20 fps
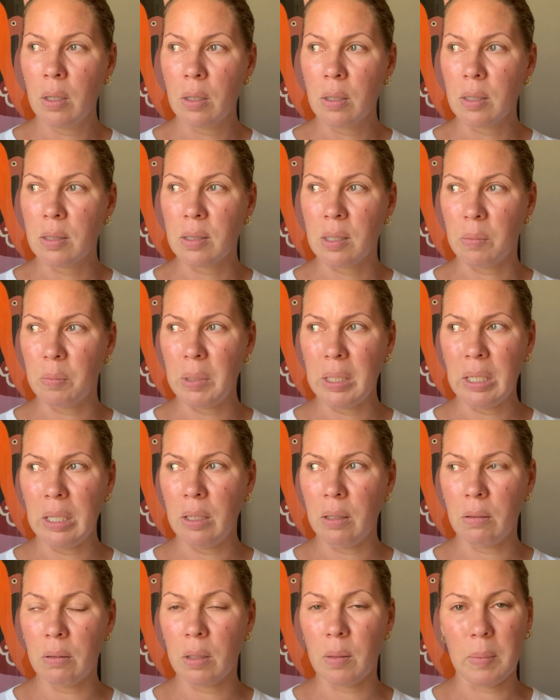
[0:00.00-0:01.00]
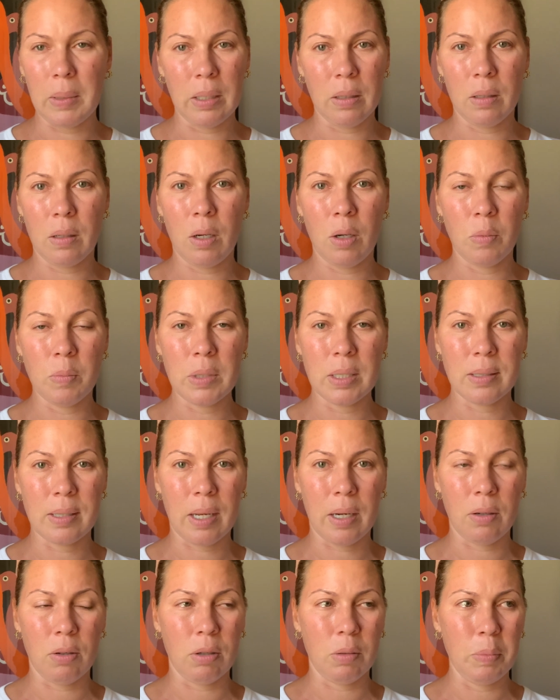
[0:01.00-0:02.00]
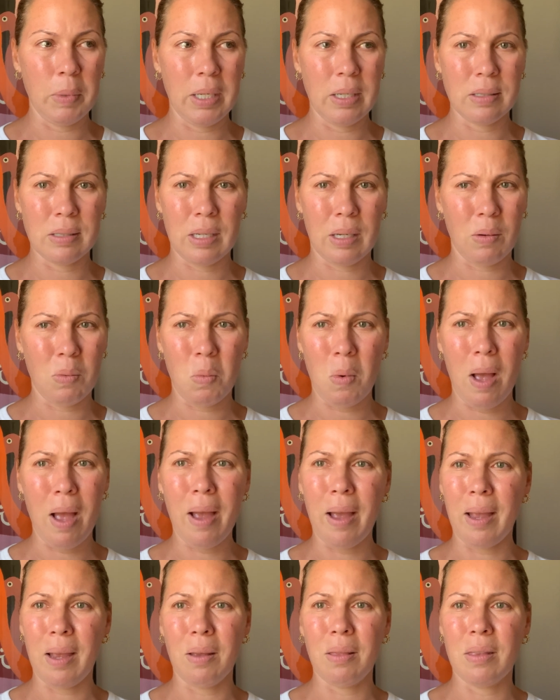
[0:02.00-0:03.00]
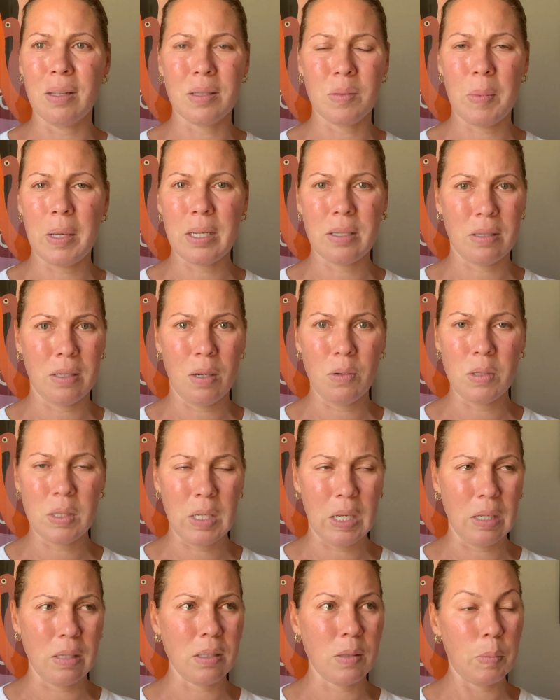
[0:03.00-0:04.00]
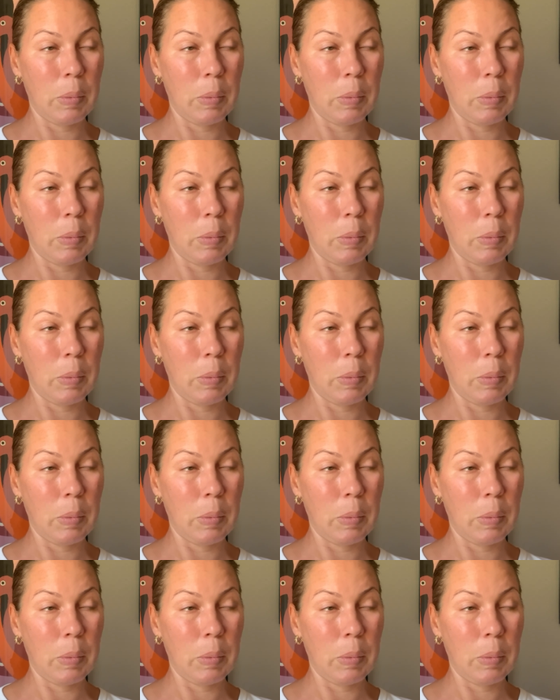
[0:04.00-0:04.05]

somebody, I mean, the home designer in me is like, why? This makes no sense.